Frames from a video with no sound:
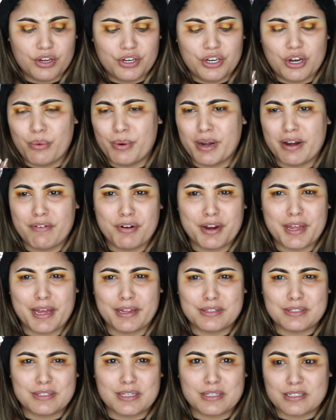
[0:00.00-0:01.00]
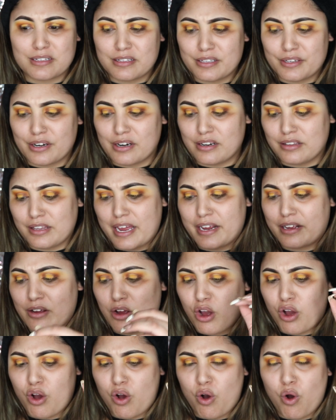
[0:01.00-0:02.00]
no one ever gets this glitter. Like,
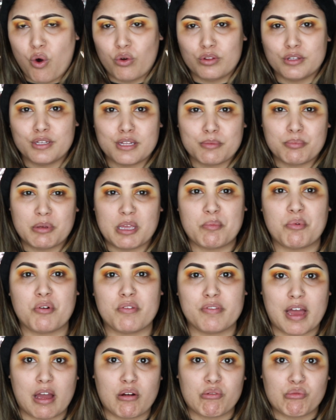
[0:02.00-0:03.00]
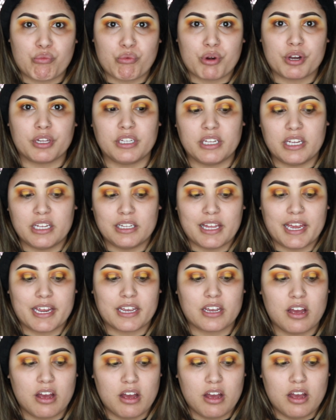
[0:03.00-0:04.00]
only the people that really
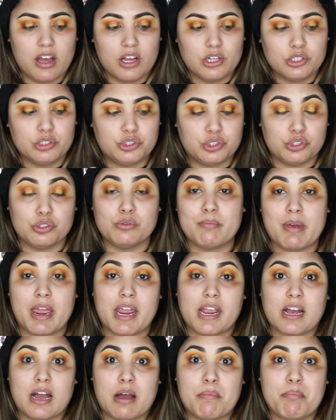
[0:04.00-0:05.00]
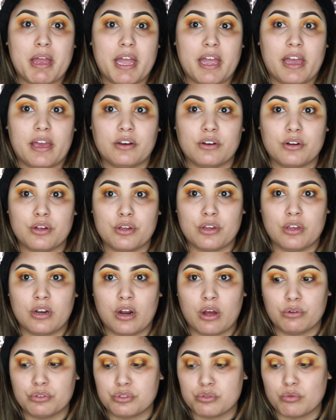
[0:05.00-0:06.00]
like do makeup and, you
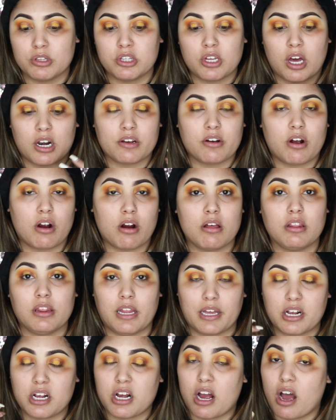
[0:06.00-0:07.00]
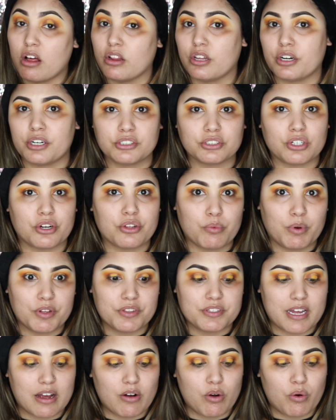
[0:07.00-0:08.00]
know, do a lot of like colors are the
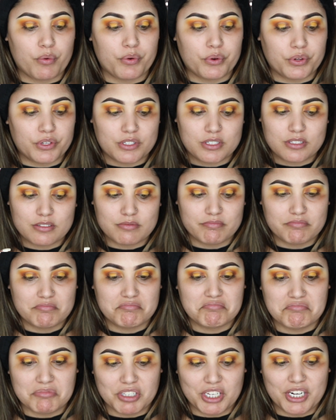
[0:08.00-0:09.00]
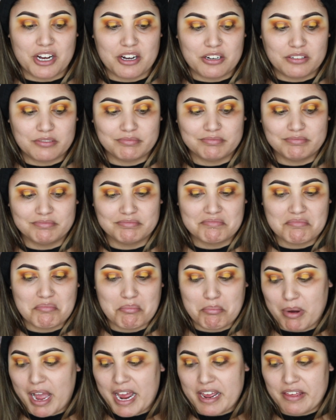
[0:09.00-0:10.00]
ones that always, you know,
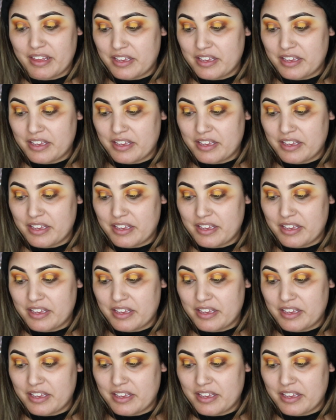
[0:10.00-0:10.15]
buy